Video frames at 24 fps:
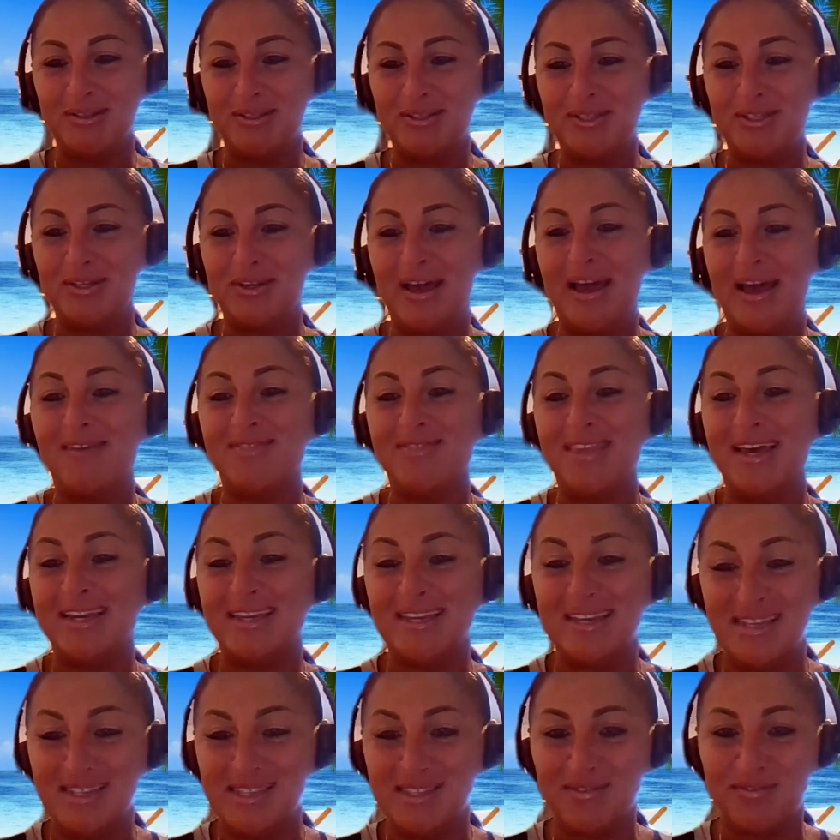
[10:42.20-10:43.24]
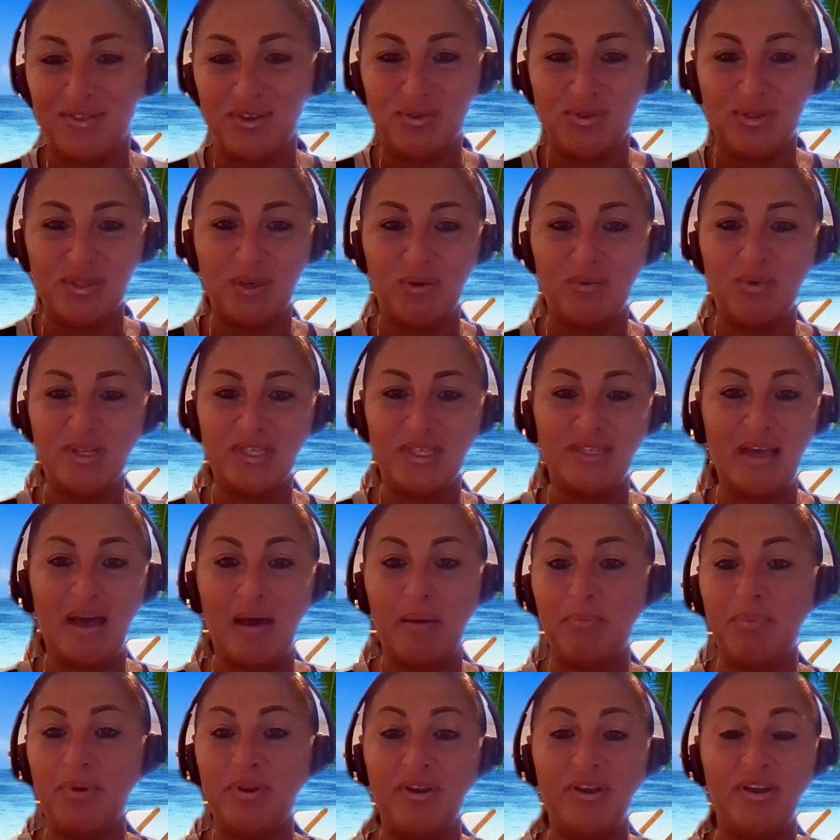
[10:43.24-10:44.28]
to have that ease of using WhatsApp,
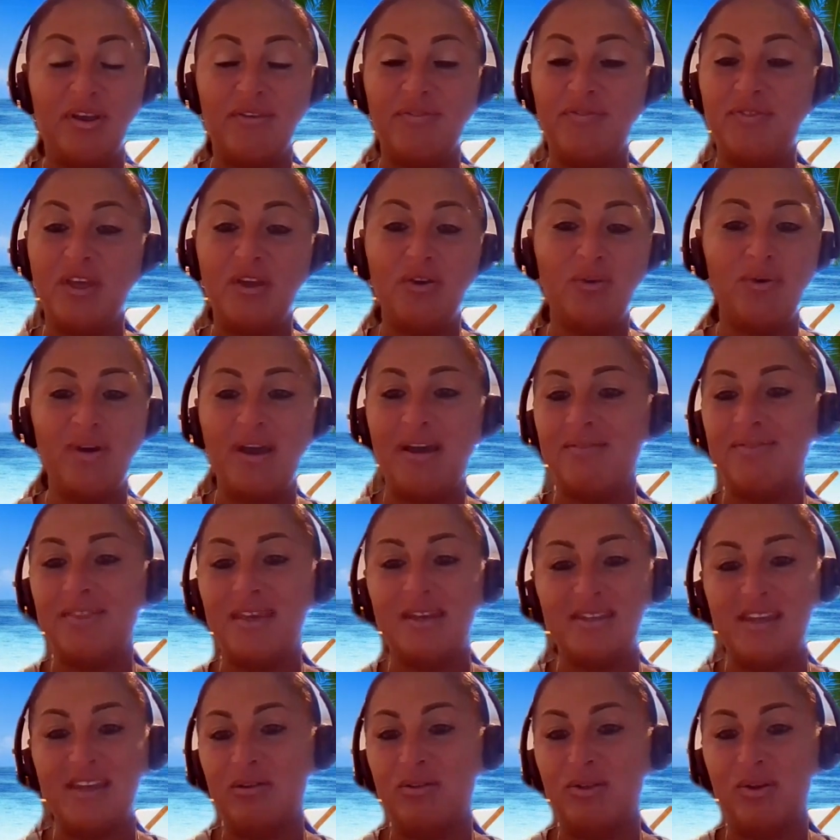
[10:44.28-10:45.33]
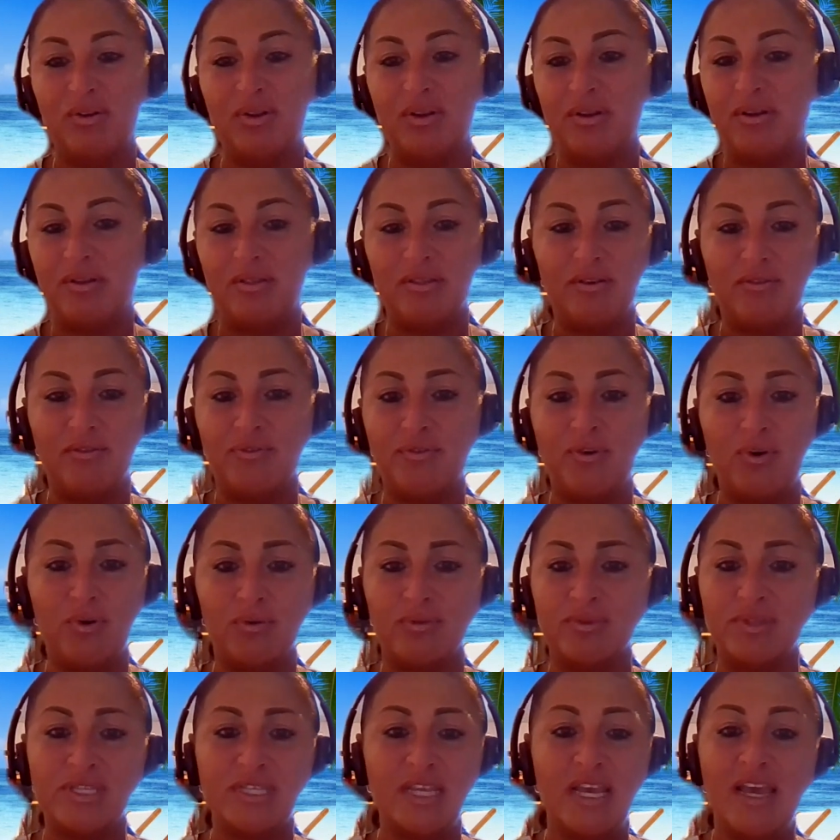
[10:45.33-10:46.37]
but if they don't have that downloaded on their
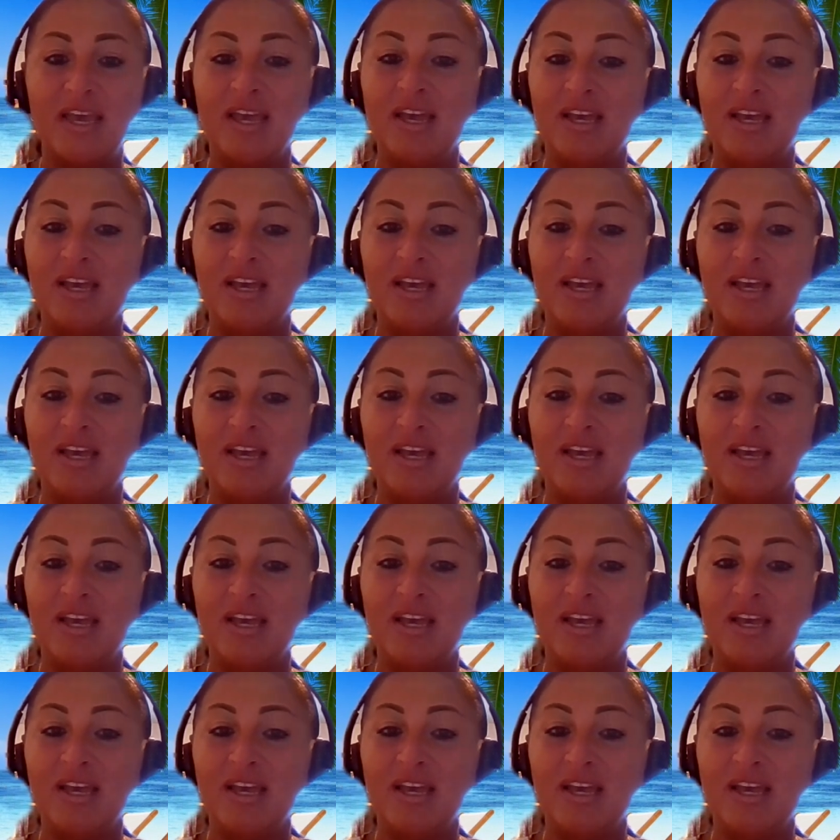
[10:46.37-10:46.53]
phones,